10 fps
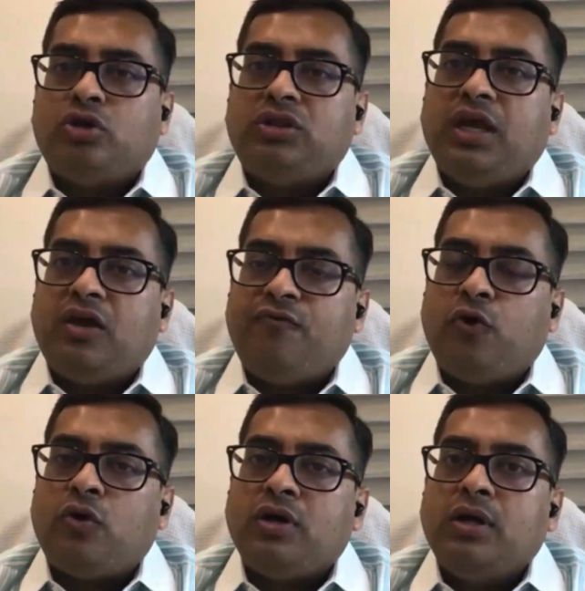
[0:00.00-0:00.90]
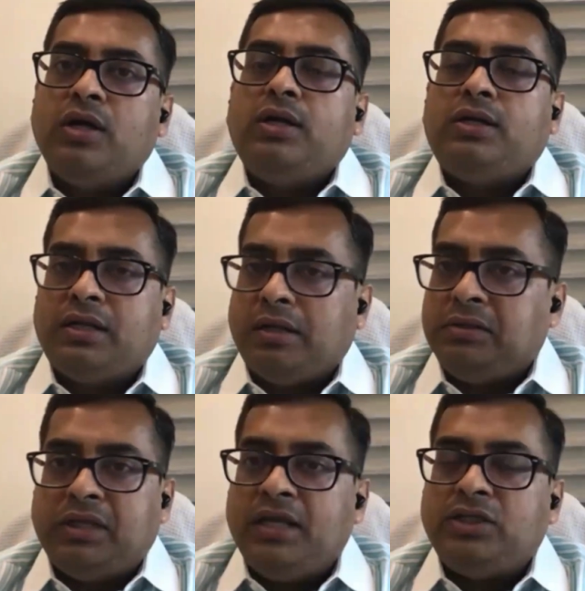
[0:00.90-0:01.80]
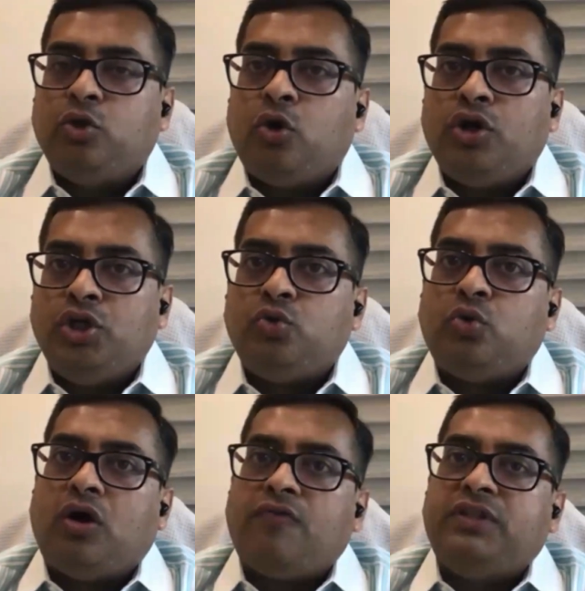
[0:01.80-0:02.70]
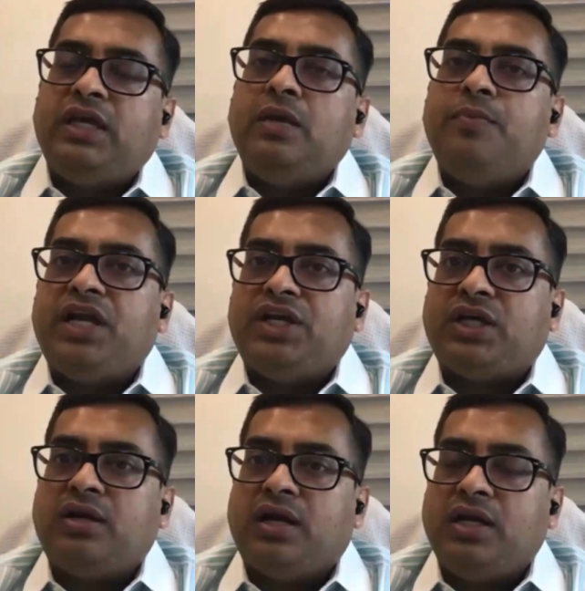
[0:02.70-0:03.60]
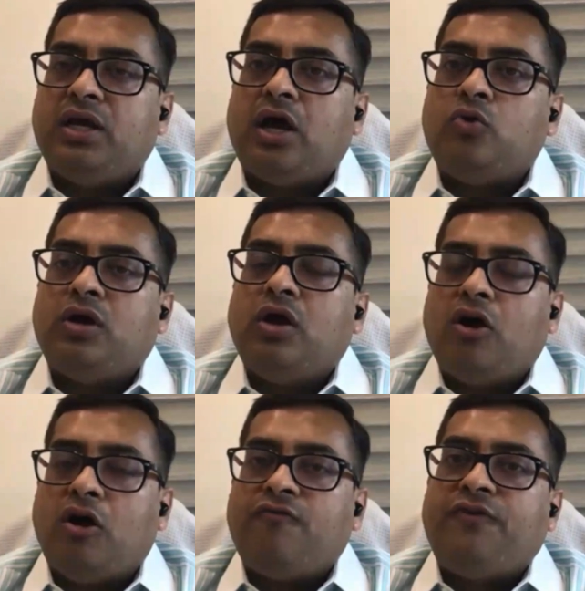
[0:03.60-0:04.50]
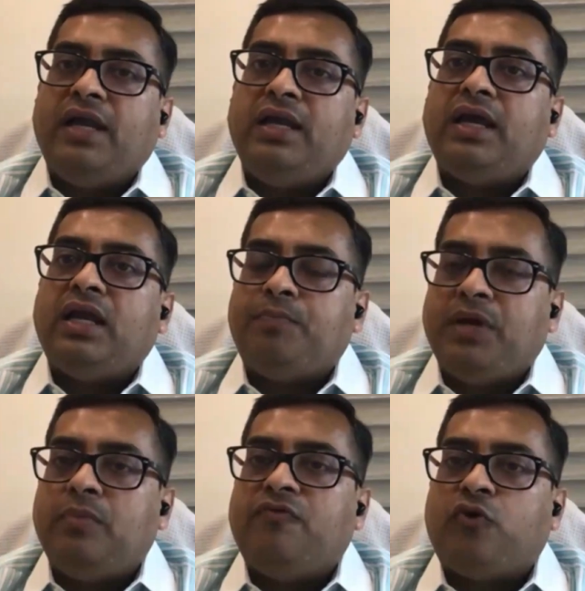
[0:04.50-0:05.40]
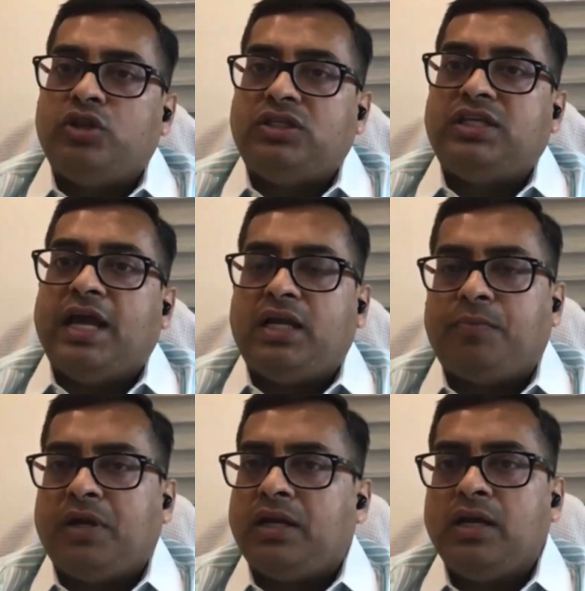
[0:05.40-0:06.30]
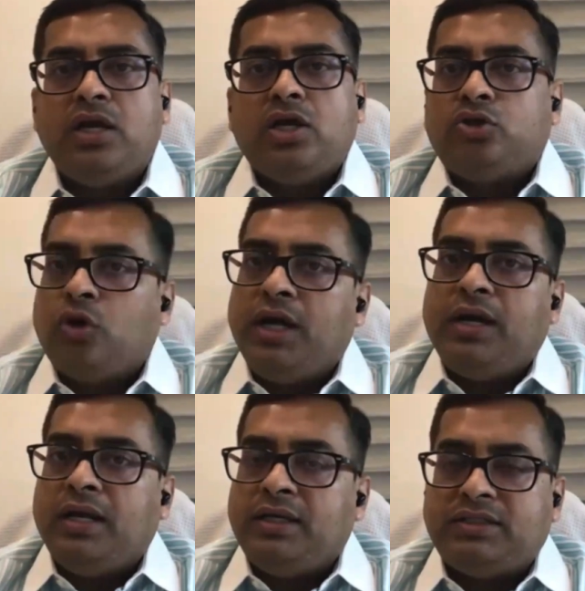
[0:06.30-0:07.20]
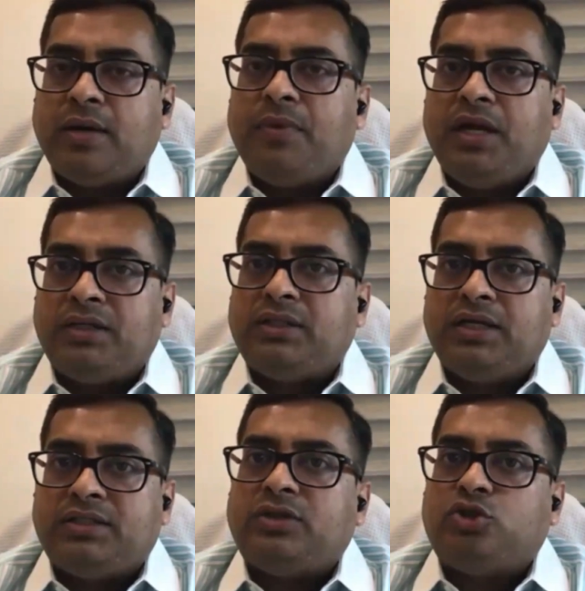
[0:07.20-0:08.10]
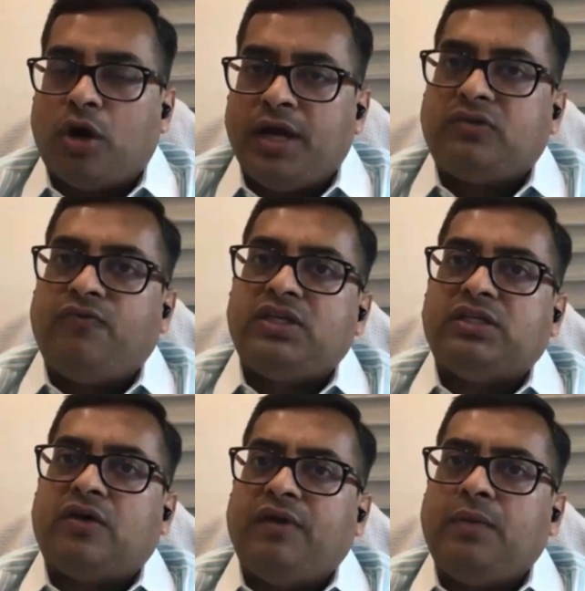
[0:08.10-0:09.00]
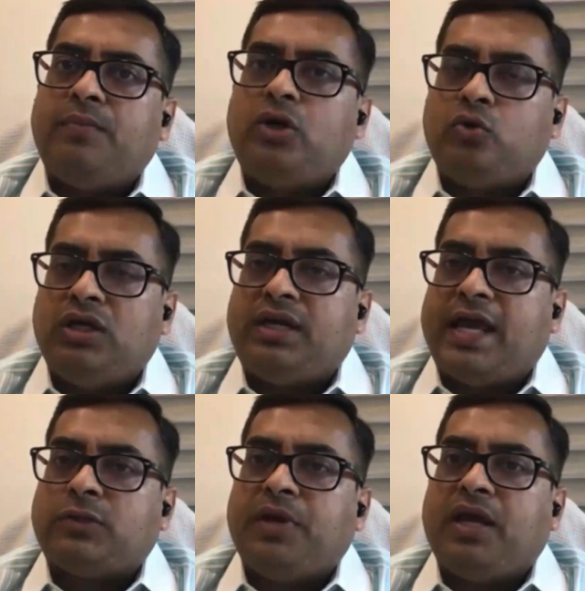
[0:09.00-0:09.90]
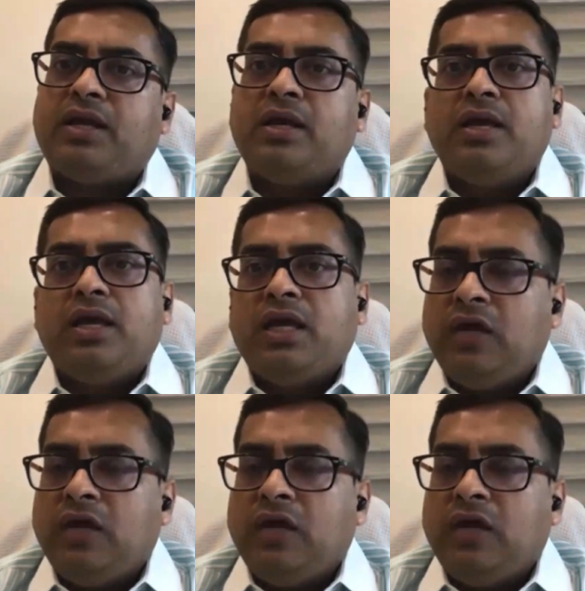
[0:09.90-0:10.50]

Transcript: So therefore, there is no issue of the limitation running out of filing an appeal before the CIT appeal. So it's a choice which is available to the taxpayer.